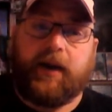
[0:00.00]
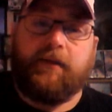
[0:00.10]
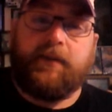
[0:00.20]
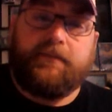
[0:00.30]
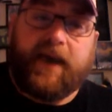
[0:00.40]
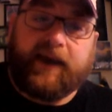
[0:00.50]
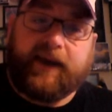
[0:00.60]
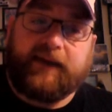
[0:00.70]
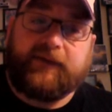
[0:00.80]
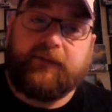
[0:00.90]
coming back
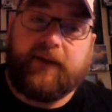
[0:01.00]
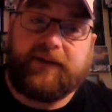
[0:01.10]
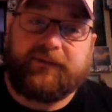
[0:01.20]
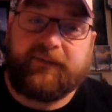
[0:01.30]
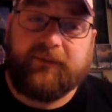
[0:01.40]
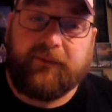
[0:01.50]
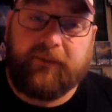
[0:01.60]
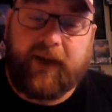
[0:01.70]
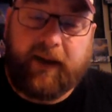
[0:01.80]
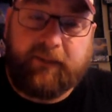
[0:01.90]
at you on this new
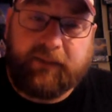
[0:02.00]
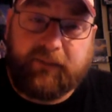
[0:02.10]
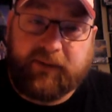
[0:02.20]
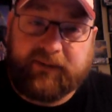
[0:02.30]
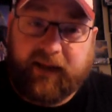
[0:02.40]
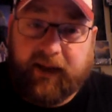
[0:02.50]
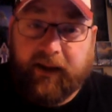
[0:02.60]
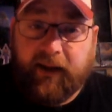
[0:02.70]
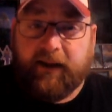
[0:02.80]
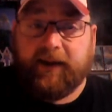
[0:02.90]
comic book
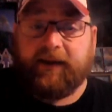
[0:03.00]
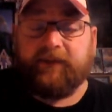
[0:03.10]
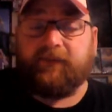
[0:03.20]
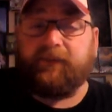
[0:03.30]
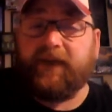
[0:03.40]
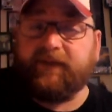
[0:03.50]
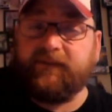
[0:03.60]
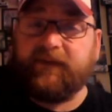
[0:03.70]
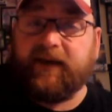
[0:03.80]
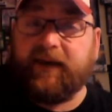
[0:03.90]
day. It is
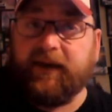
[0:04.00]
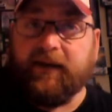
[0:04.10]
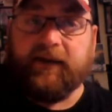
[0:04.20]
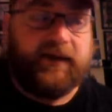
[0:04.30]
Wednesday.